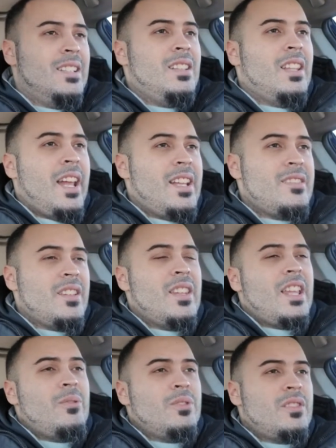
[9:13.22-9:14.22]
Lanza
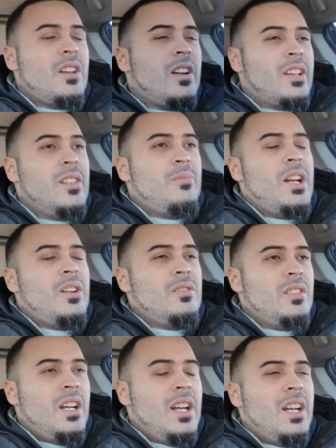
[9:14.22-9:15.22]
that was talking about,
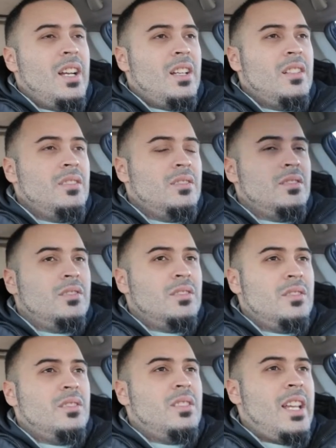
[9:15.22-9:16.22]

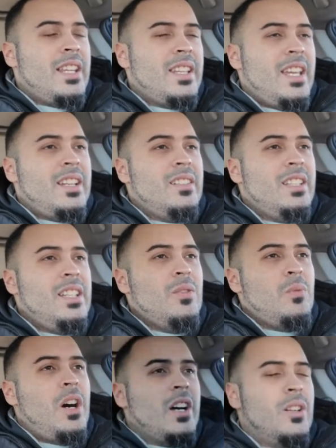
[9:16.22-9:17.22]
I think he had Elite
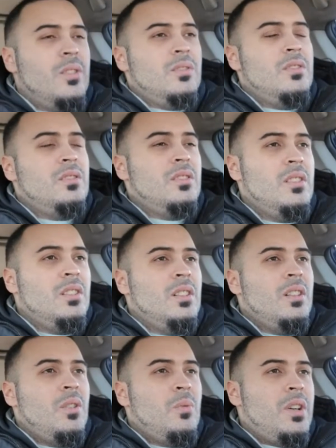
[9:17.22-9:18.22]
Watto,
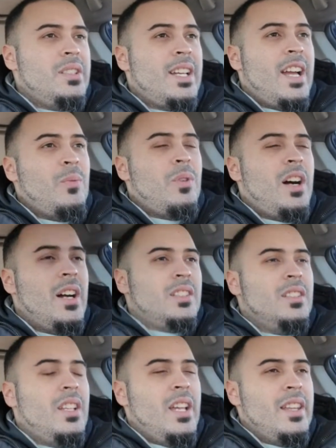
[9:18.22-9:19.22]
1 die Watt,
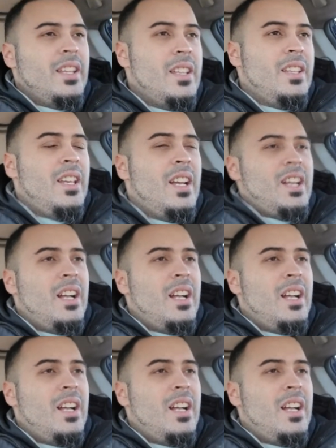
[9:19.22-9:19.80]
and then the